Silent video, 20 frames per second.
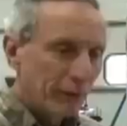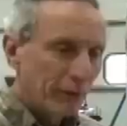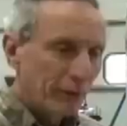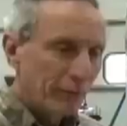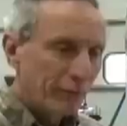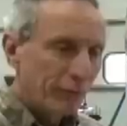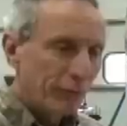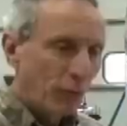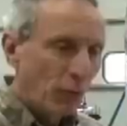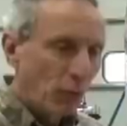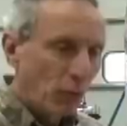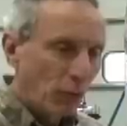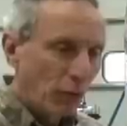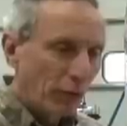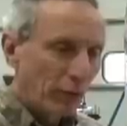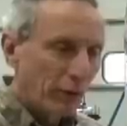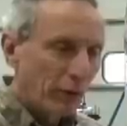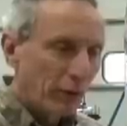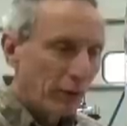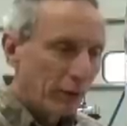
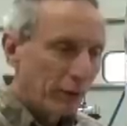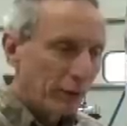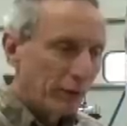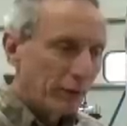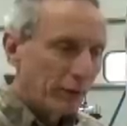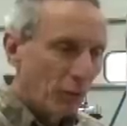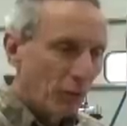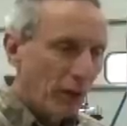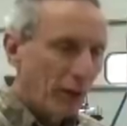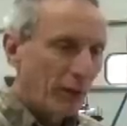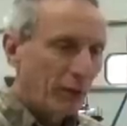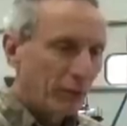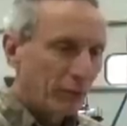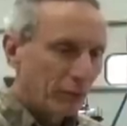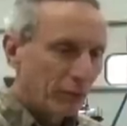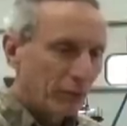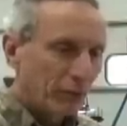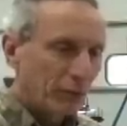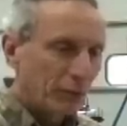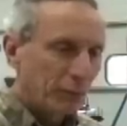for a
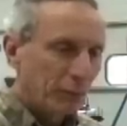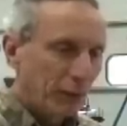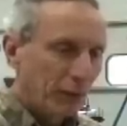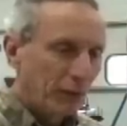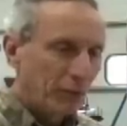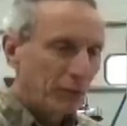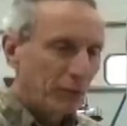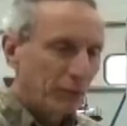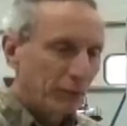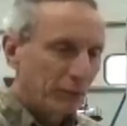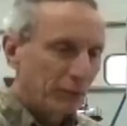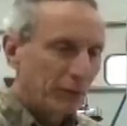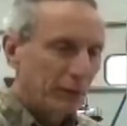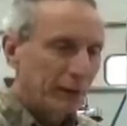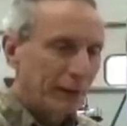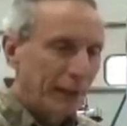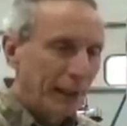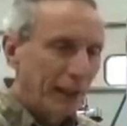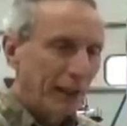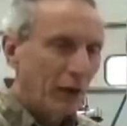race as a species, to
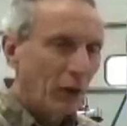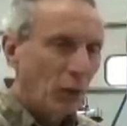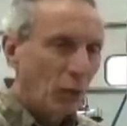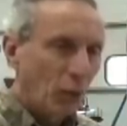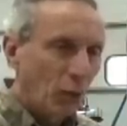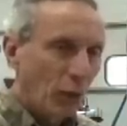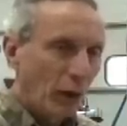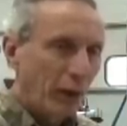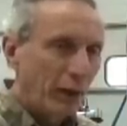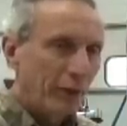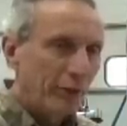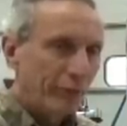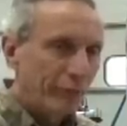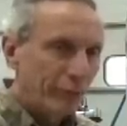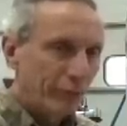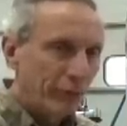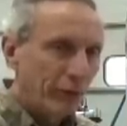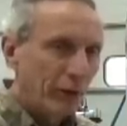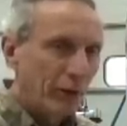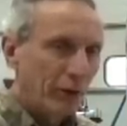get away
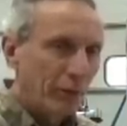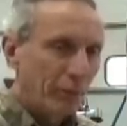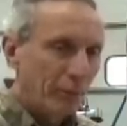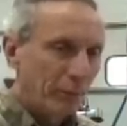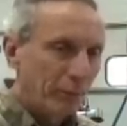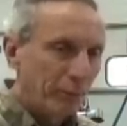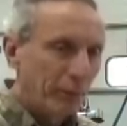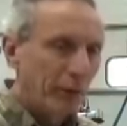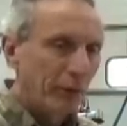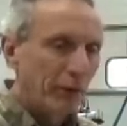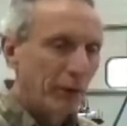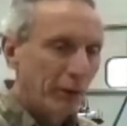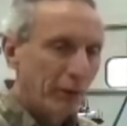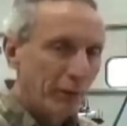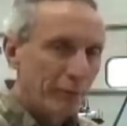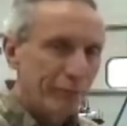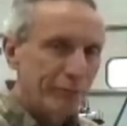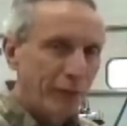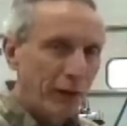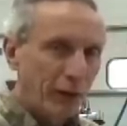from
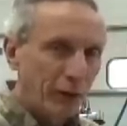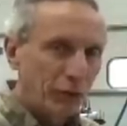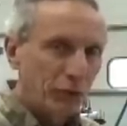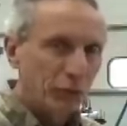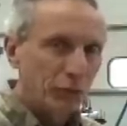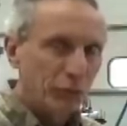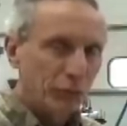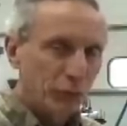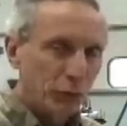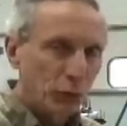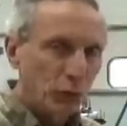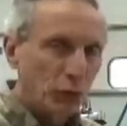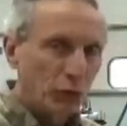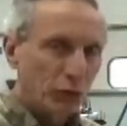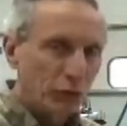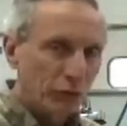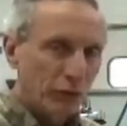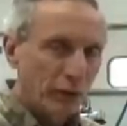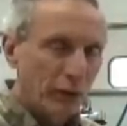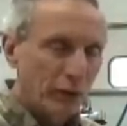burning up fossil
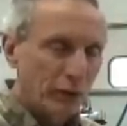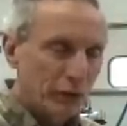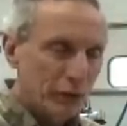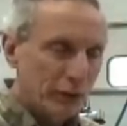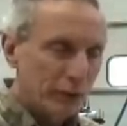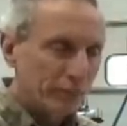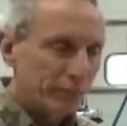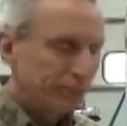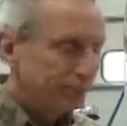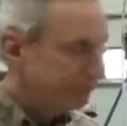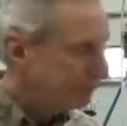fuels for energy.